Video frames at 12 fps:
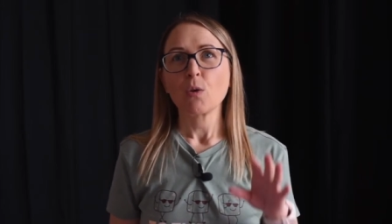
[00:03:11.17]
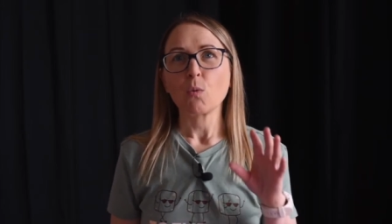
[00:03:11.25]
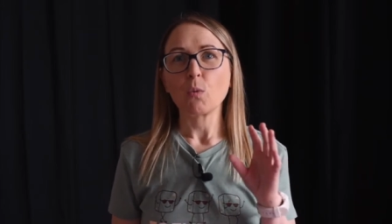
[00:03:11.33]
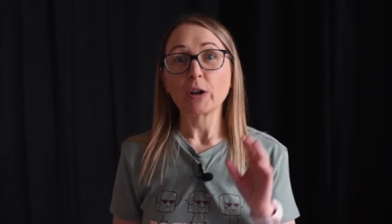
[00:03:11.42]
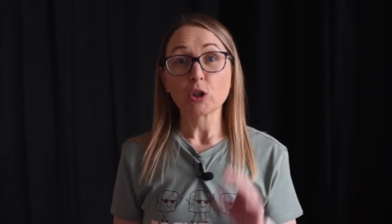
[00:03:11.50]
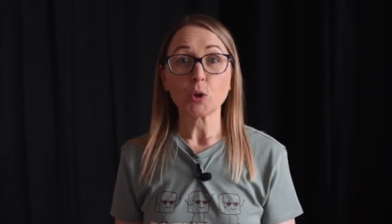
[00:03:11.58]

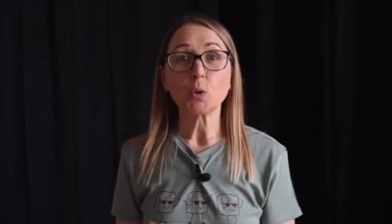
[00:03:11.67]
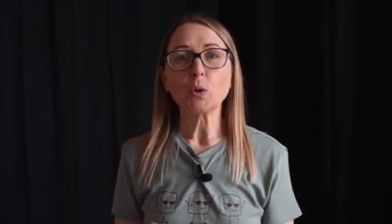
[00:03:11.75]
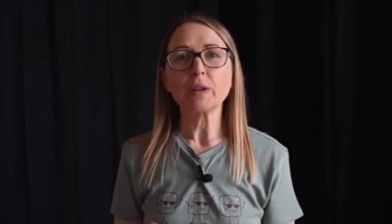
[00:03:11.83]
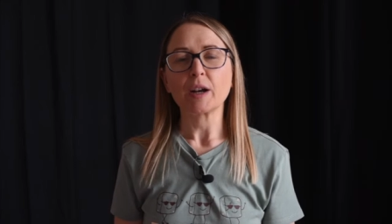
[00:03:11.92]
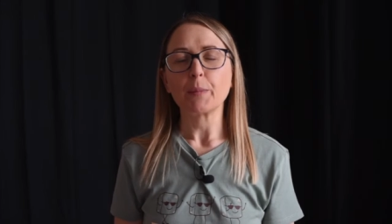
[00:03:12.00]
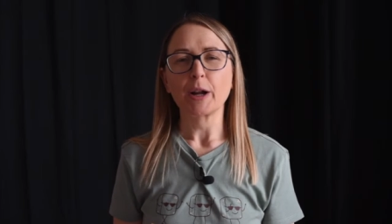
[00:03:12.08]
We're told
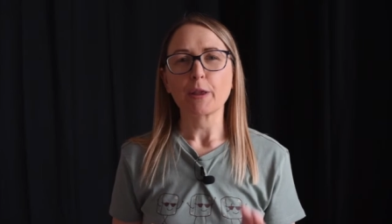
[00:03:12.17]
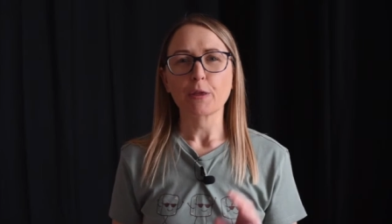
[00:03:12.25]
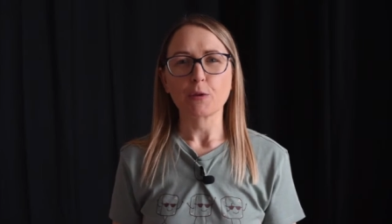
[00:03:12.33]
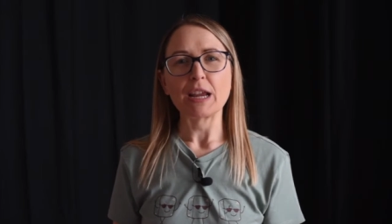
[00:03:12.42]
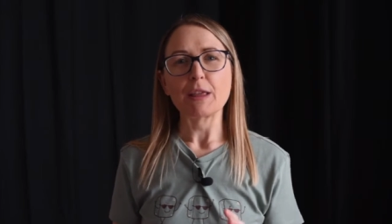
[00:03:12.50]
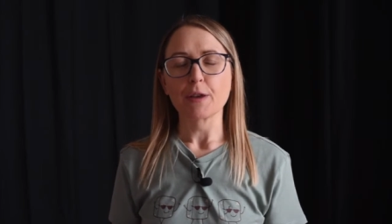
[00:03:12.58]
that about
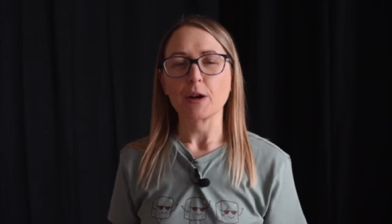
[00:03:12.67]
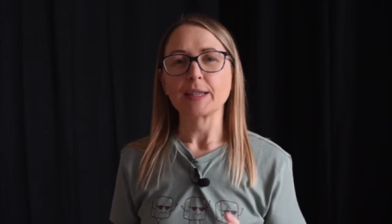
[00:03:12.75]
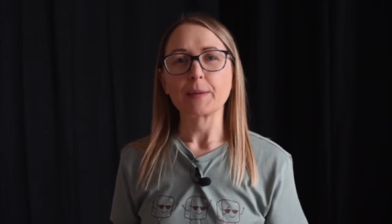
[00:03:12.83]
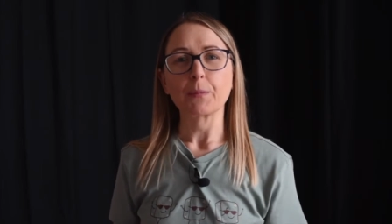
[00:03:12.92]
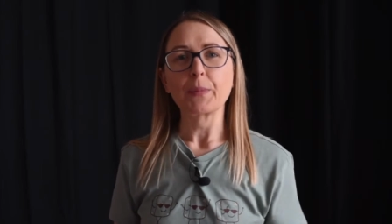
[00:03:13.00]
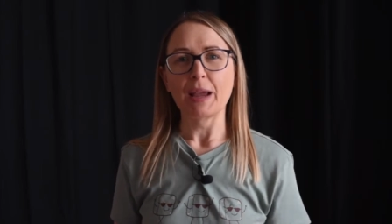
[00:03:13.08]

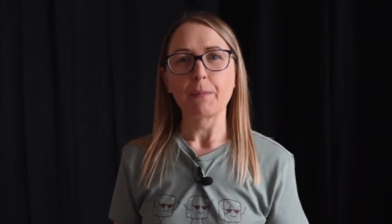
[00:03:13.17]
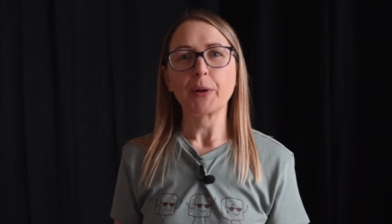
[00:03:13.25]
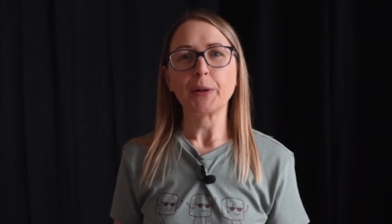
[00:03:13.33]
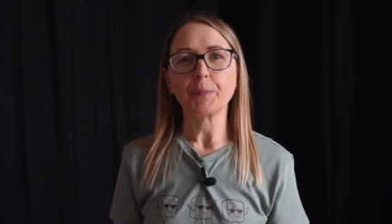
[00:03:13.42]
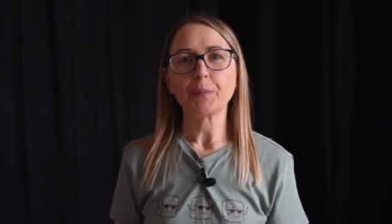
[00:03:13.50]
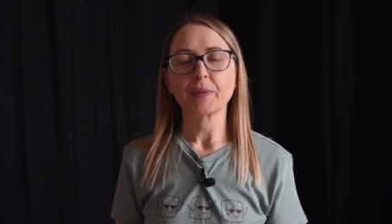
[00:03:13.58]
3,000
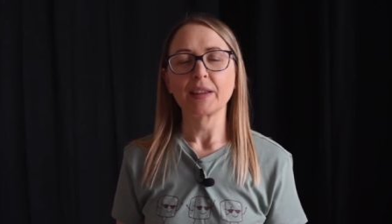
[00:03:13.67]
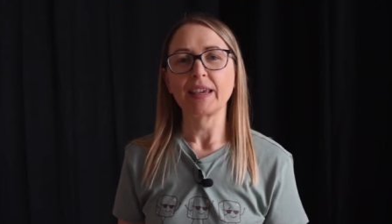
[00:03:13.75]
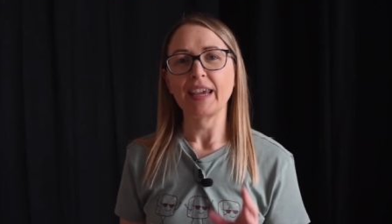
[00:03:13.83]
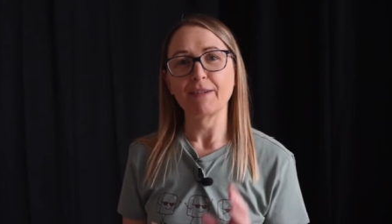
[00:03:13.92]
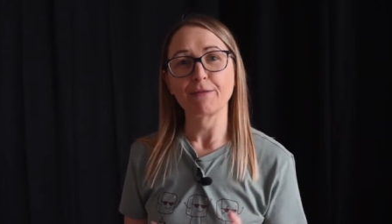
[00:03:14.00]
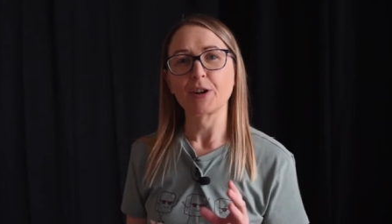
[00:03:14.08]
people
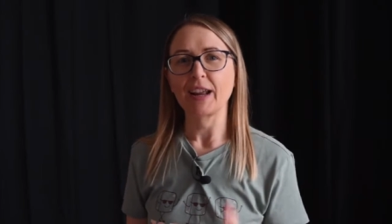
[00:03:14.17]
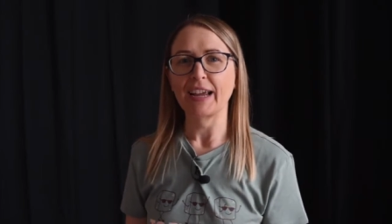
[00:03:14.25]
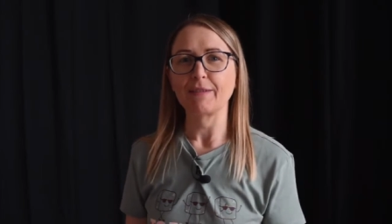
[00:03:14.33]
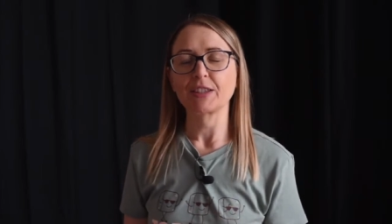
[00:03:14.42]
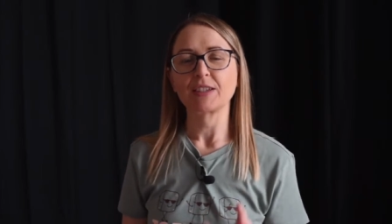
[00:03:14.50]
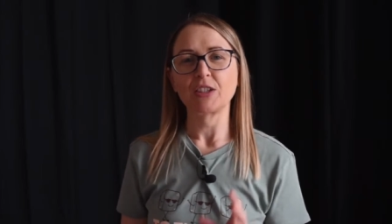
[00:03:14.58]
gave their
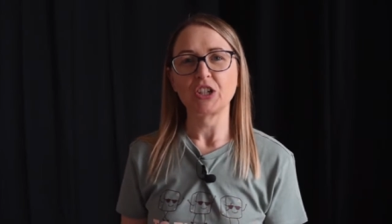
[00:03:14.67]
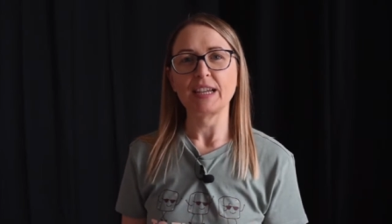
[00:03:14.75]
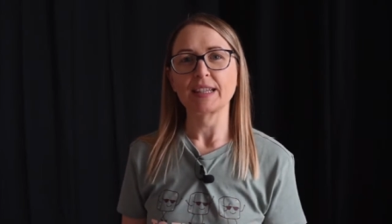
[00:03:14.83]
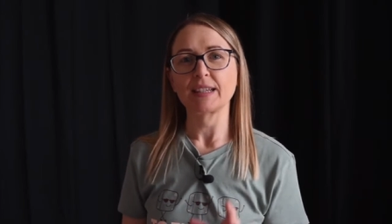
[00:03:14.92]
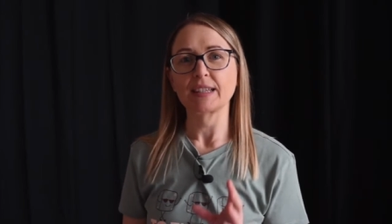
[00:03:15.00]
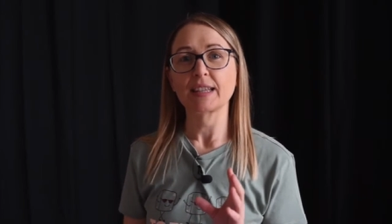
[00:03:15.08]
lives to
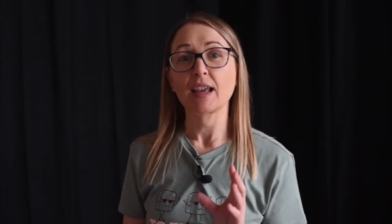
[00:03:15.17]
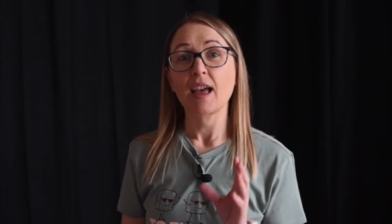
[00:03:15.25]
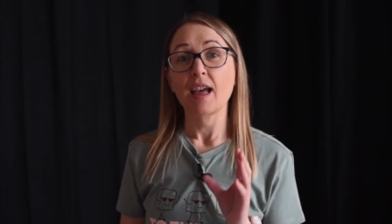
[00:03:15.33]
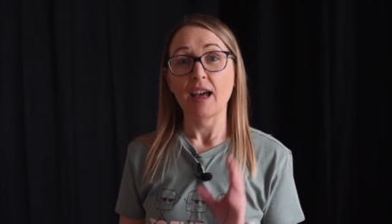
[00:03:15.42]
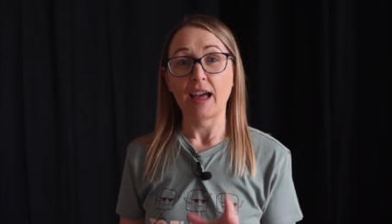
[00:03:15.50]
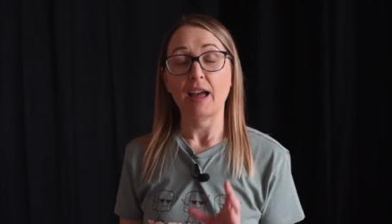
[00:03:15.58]
Jesus
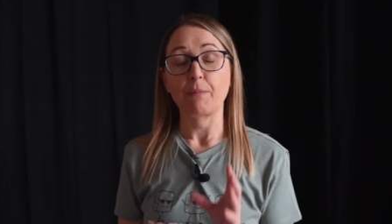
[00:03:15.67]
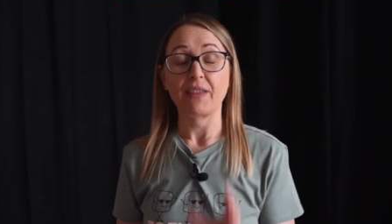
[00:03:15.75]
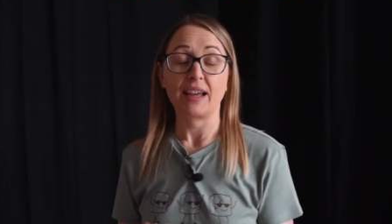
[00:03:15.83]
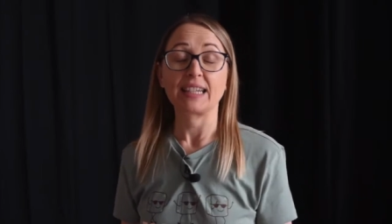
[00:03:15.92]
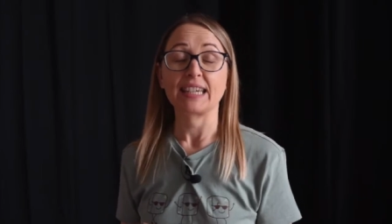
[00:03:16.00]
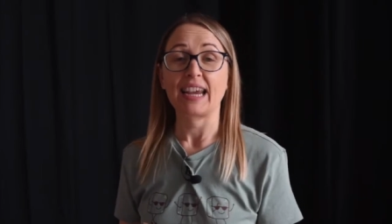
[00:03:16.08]
um,
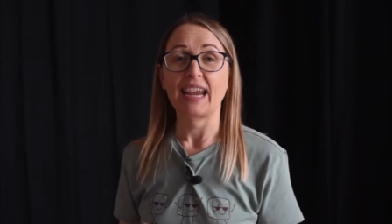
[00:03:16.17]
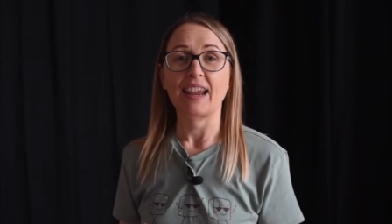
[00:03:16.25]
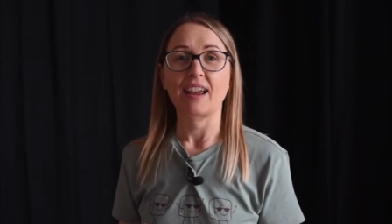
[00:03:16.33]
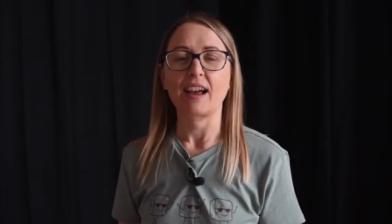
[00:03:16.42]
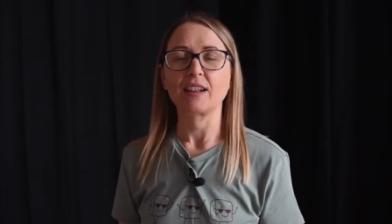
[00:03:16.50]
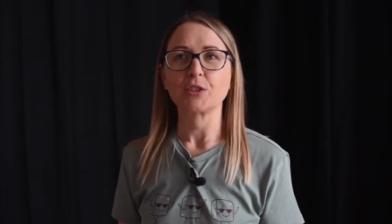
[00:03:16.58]
that day,
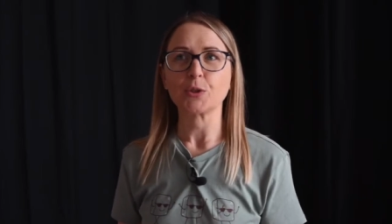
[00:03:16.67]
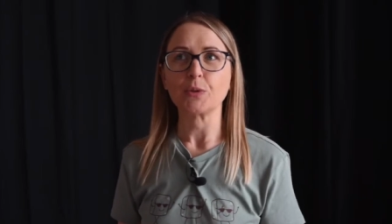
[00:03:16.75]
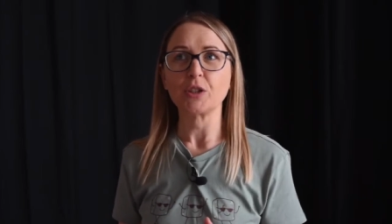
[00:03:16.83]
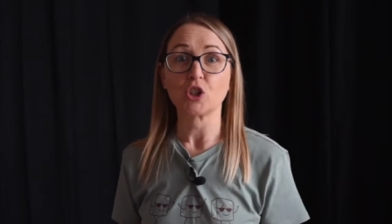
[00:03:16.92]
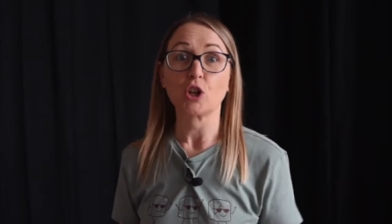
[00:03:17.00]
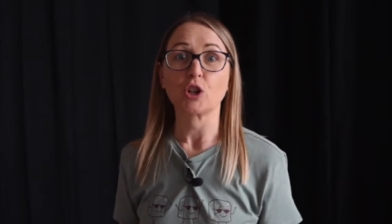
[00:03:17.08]
and so the
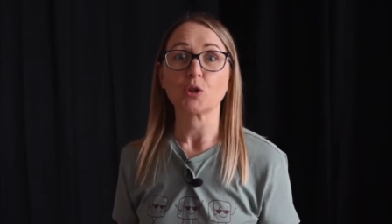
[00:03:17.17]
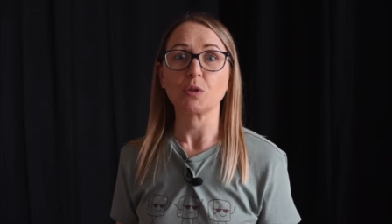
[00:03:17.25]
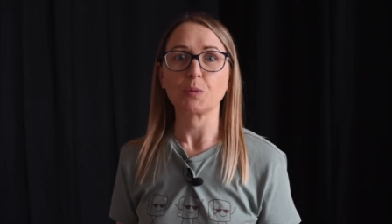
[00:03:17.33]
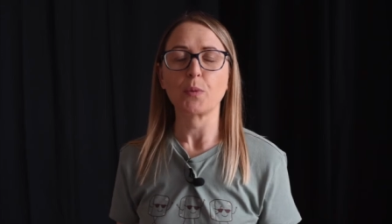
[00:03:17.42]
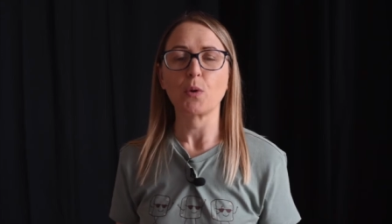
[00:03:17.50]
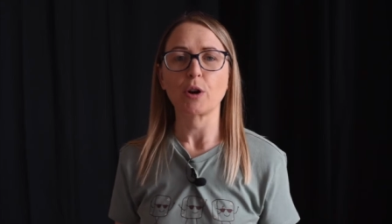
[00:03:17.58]
church was
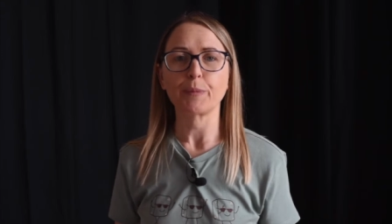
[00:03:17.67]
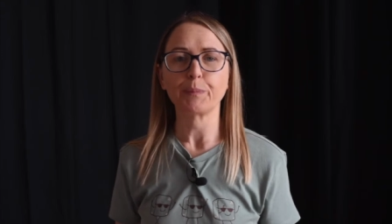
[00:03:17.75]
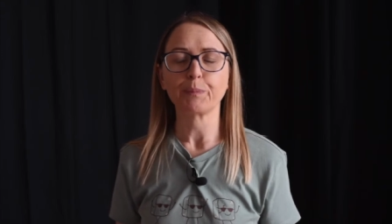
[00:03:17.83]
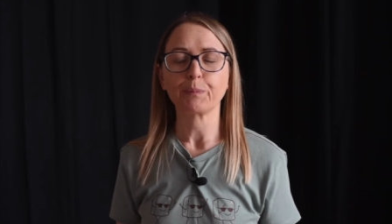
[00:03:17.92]
born.